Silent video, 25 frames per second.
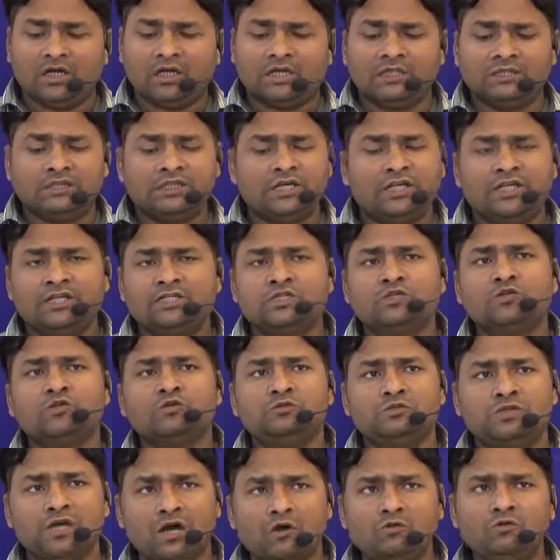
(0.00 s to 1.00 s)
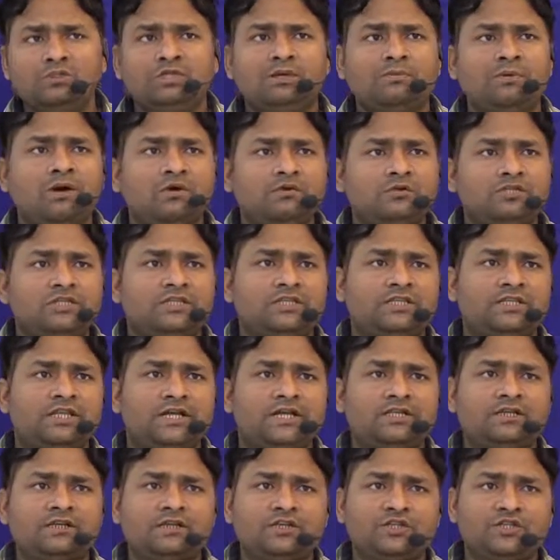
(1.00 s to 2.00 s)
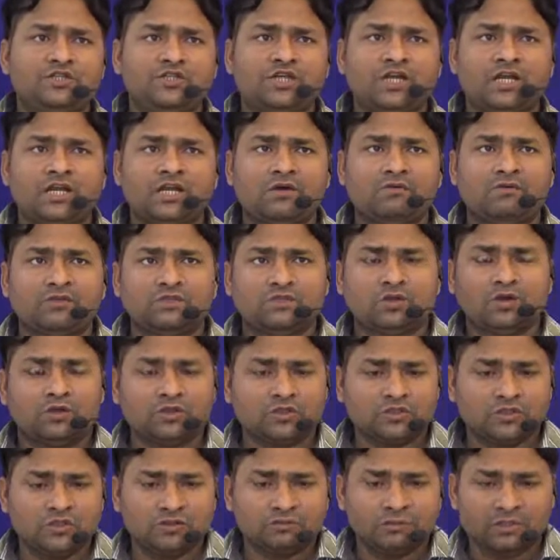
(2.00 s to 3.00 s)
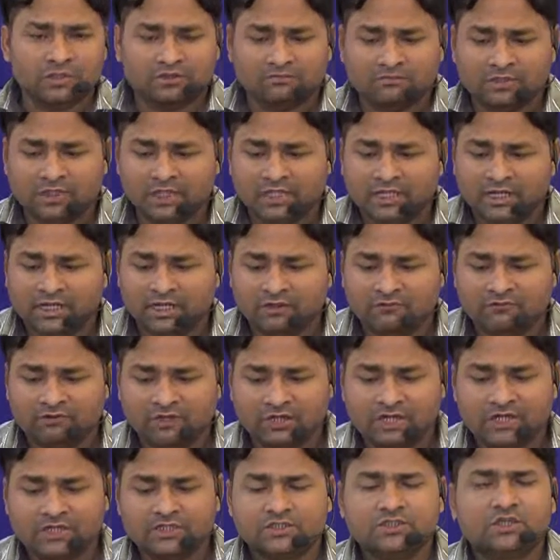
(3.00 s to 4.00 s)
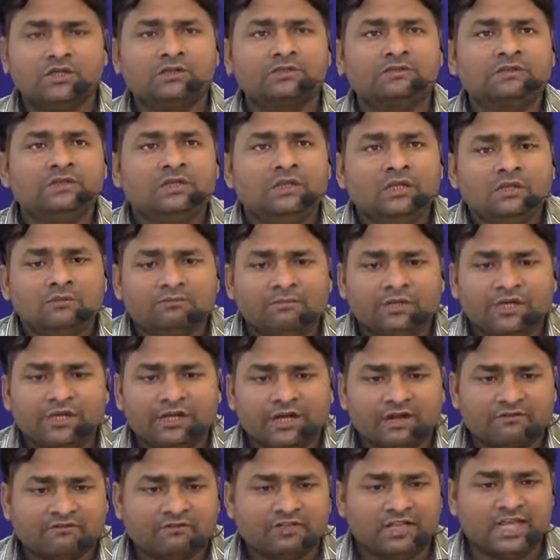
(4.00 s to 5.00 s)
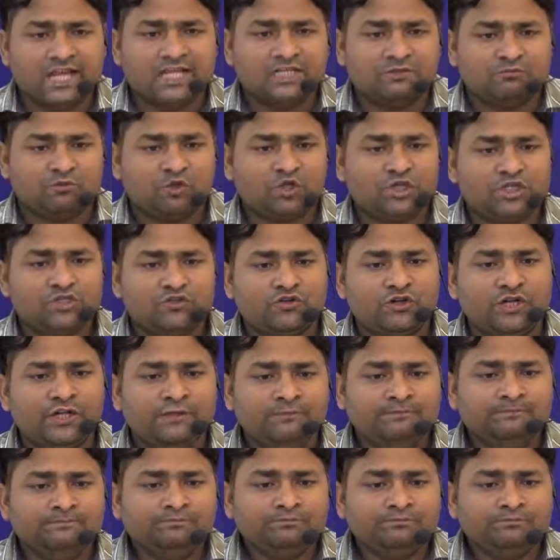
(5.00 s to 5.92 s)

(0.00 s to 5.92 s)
there is no doubt about it that Christiana was also one of the leading figures of pre-Raphaelite poetry.